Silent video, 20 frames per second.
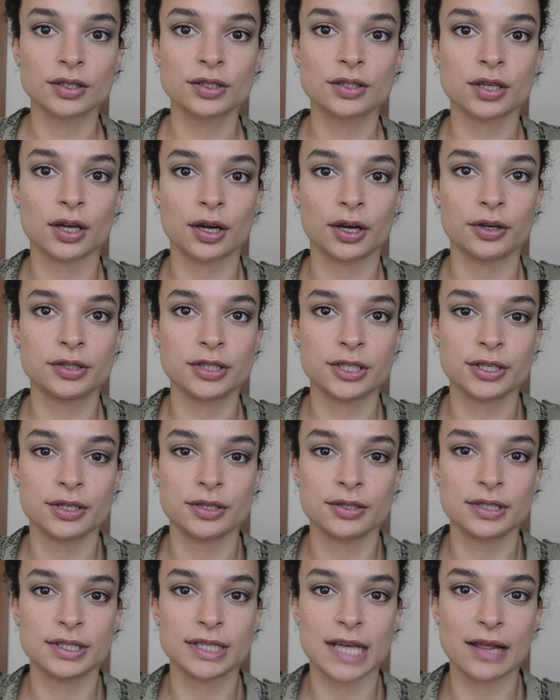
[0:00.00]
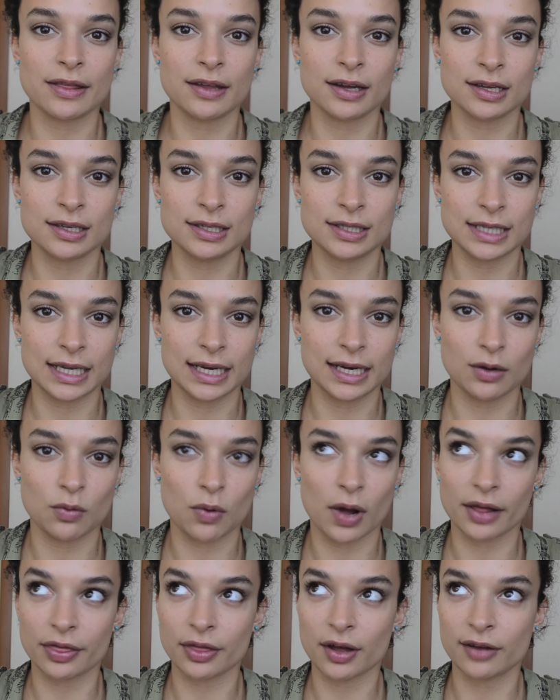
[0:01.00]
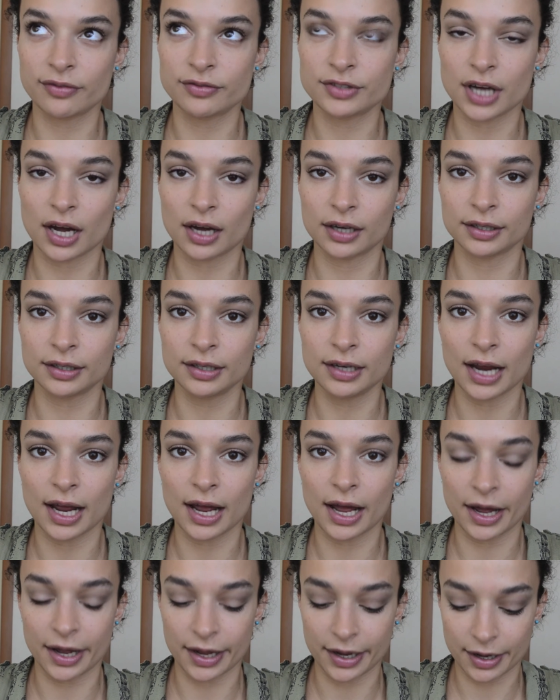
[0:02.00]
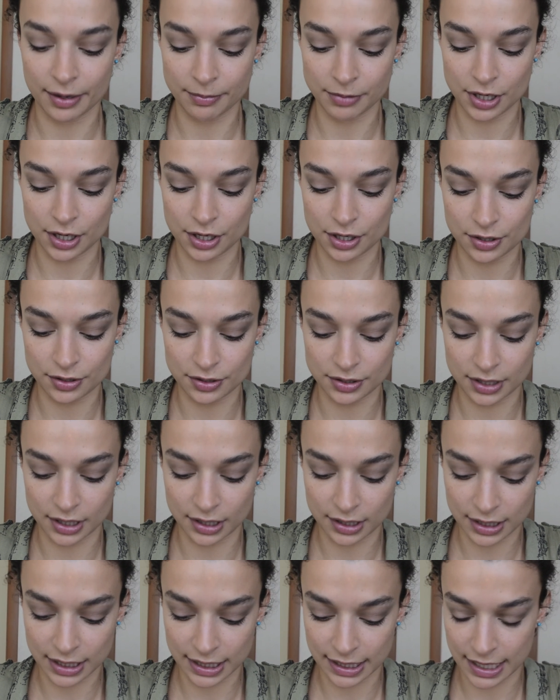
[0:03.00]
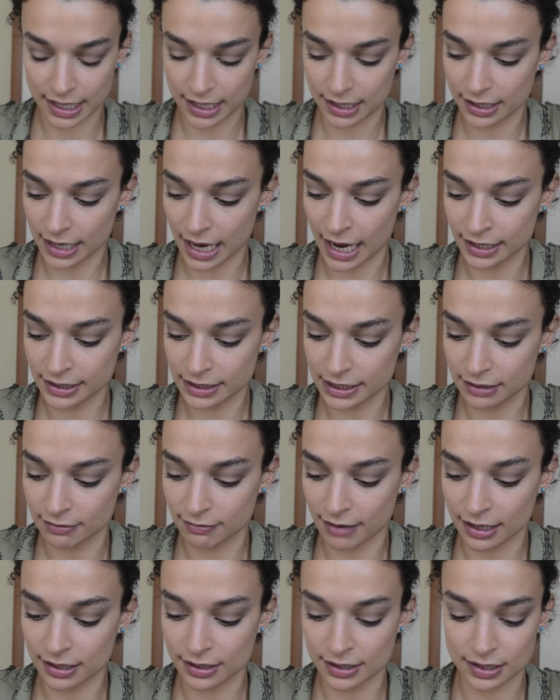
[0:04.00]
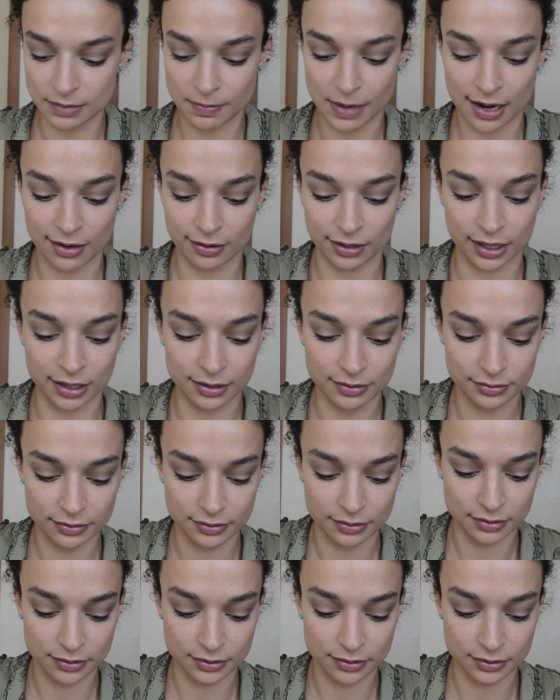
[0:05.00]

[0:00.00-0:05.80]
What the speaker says: So to set the concealing work that I've done, I'm going to use the Clinique Anti-Redness Powder